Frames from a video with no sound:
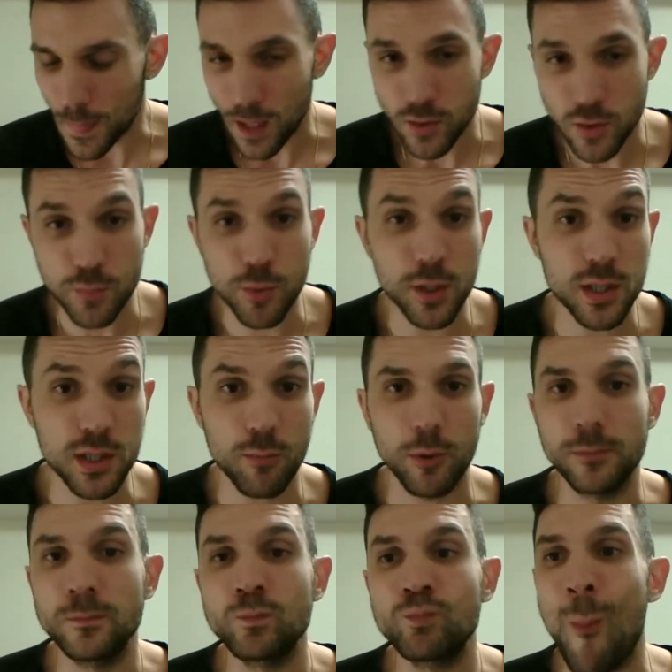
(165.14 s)
So it's pretty
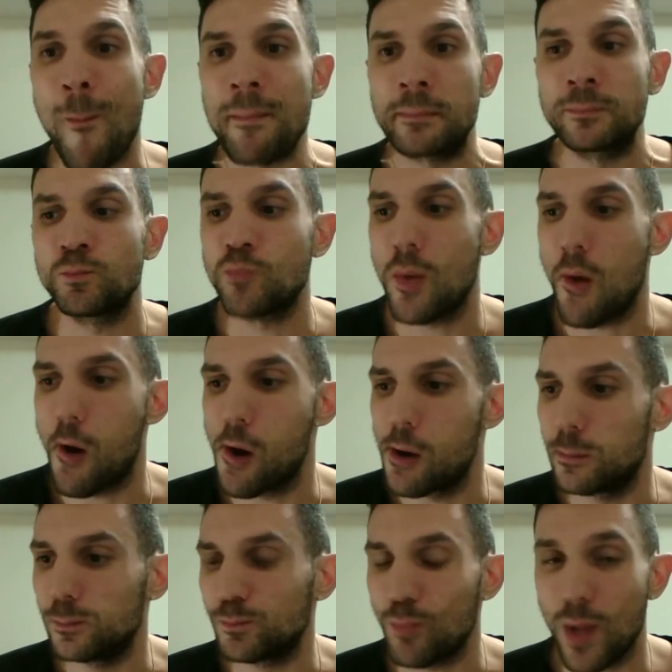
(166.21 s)
simple.
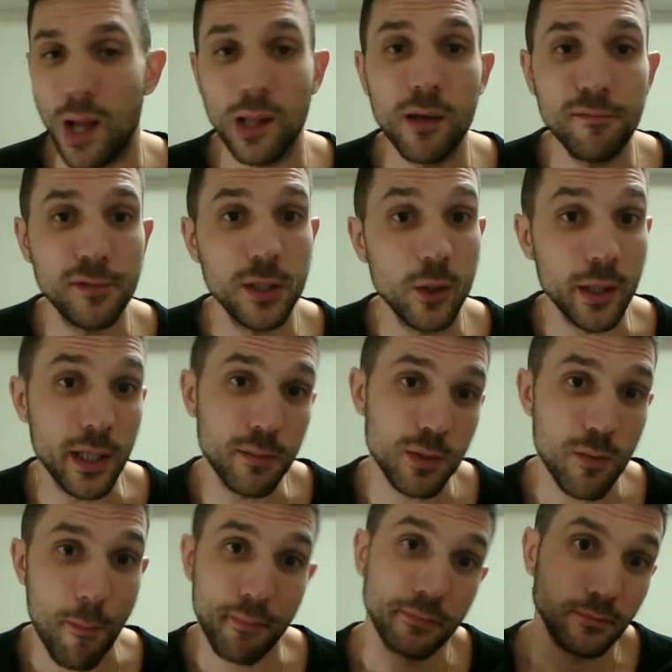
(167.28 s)
I love video
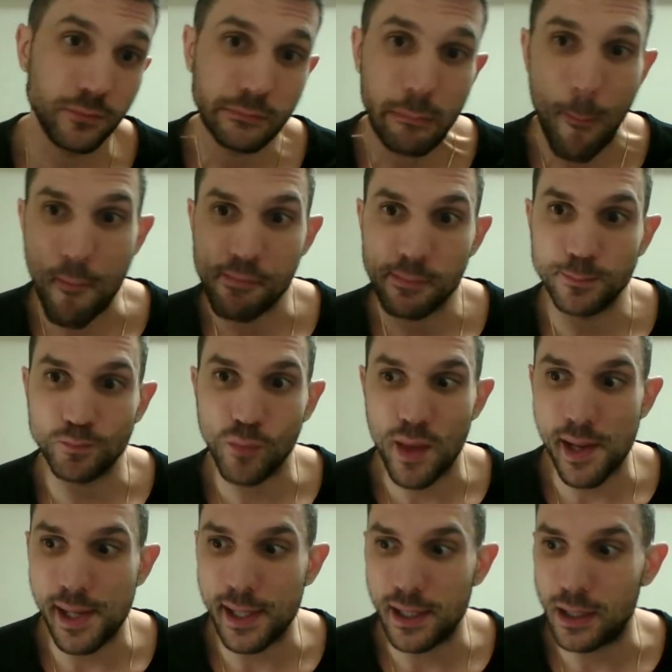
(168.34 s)
games,
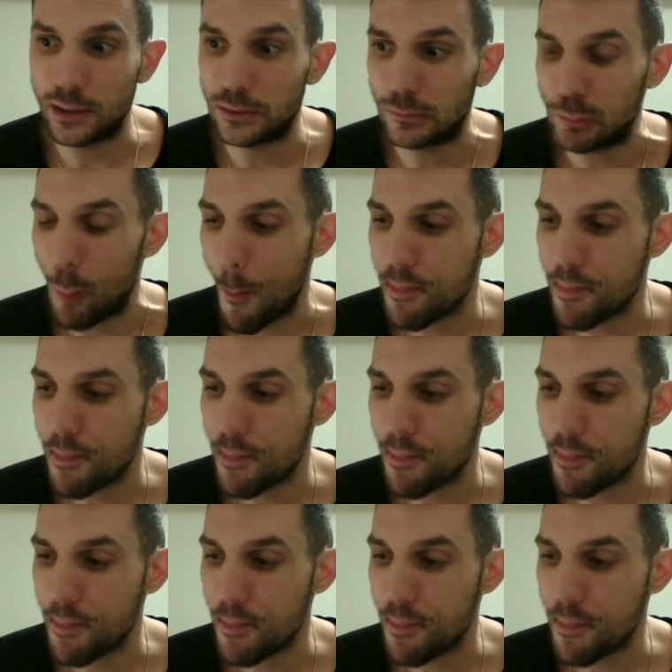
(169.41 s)
and